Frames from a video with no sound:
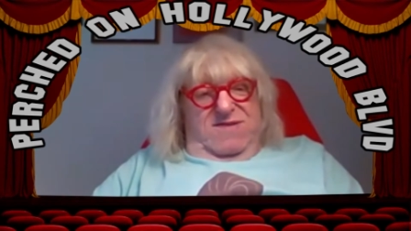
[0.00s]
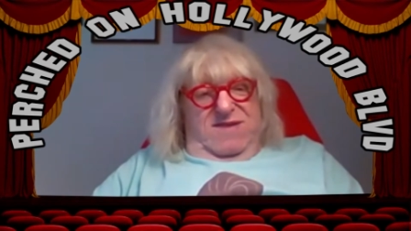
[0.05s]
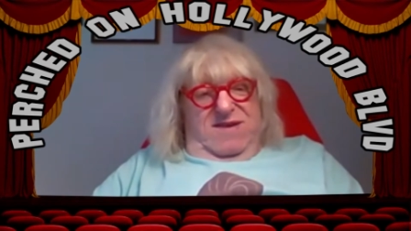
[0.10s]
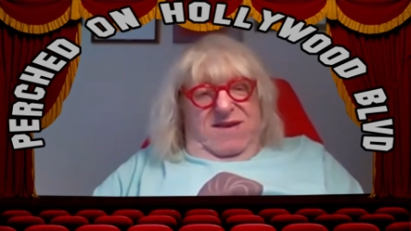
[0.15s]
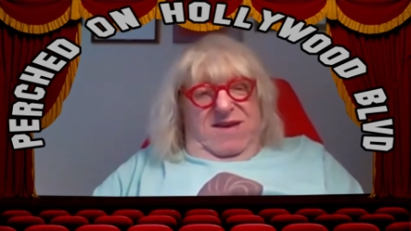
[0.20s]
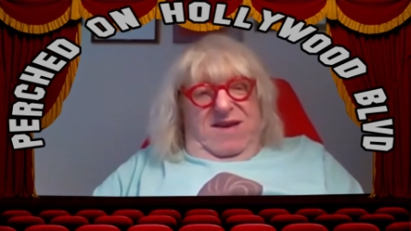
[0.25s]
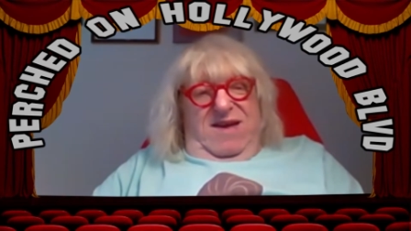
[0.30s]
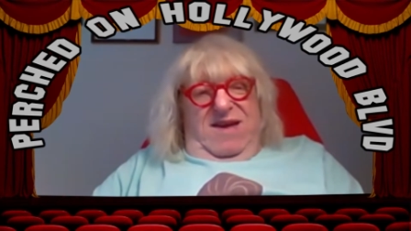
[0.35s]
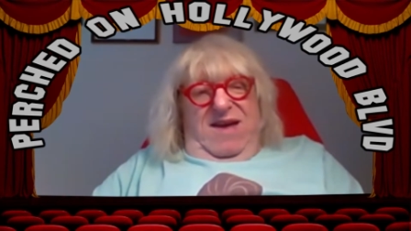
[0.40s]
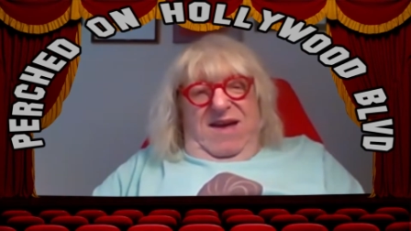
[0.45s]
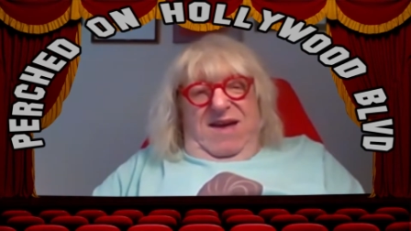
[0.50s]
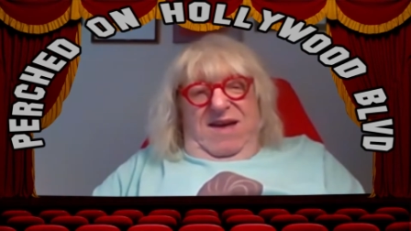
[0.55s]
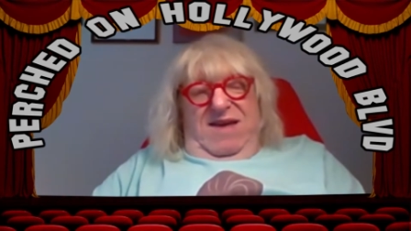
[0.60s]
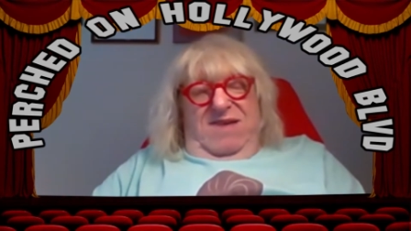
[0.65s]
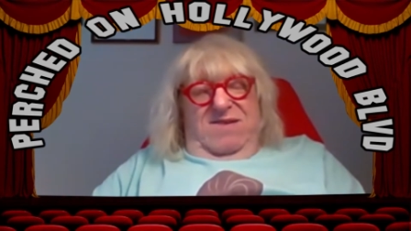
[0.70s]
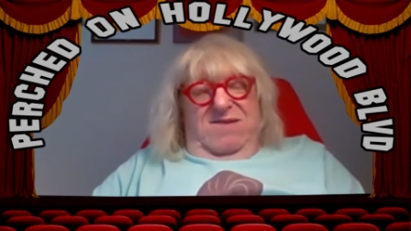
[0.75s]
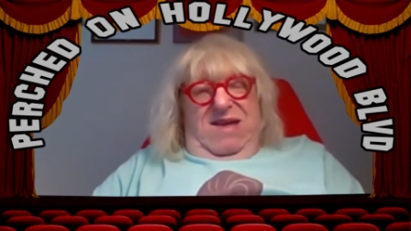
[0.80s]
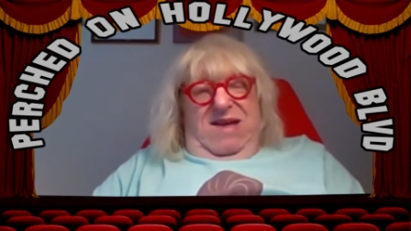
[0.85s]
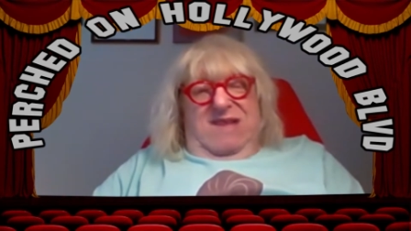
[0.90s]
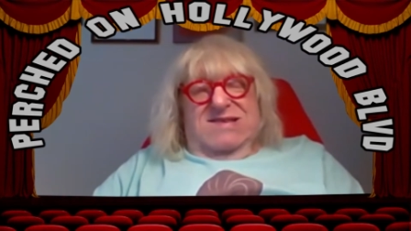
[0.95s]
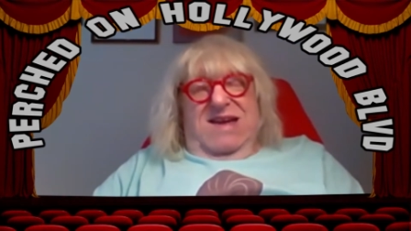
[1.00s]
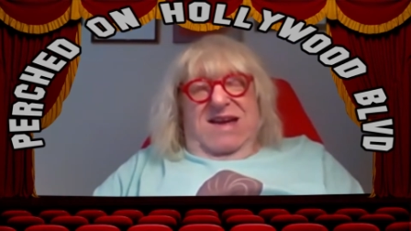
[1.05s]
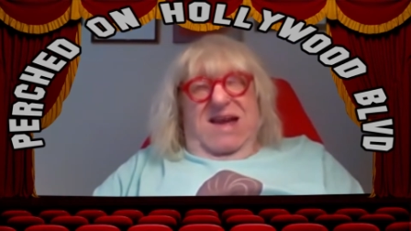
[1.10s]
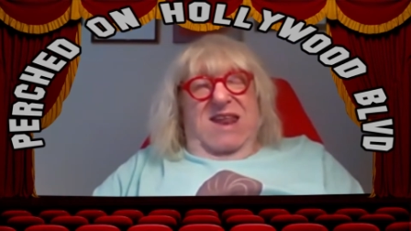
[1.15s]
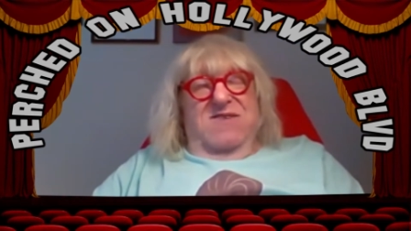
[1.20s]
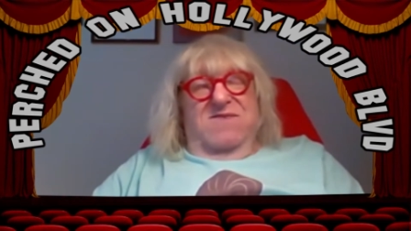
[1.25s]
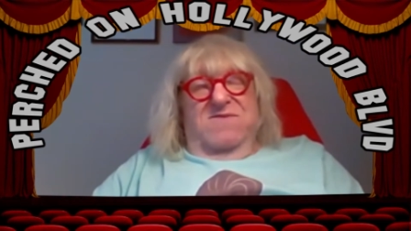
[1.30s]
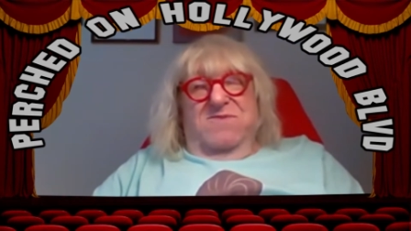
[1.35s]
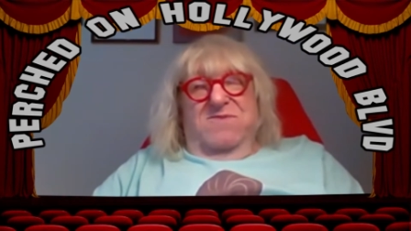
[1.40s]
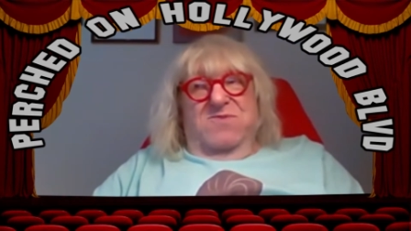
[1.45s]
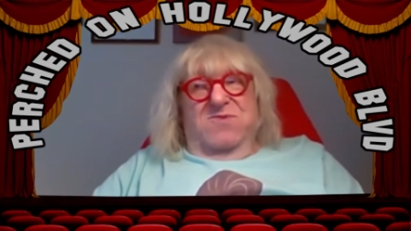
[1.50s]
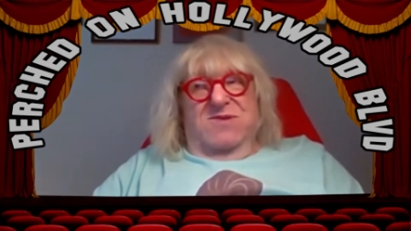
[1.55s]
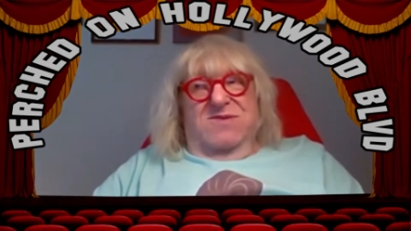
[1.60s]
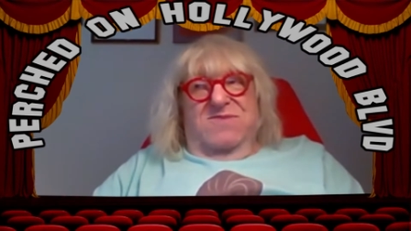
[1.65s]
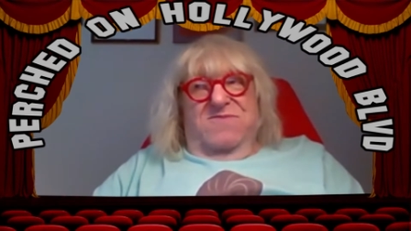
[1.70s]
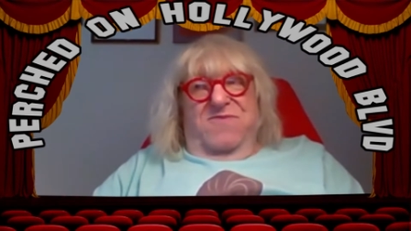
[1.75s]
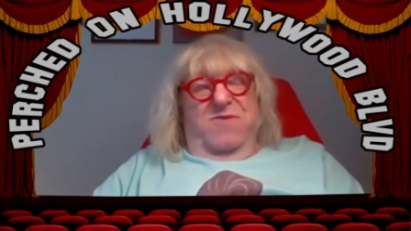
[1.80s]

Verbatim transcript: Uh, it, it kind of would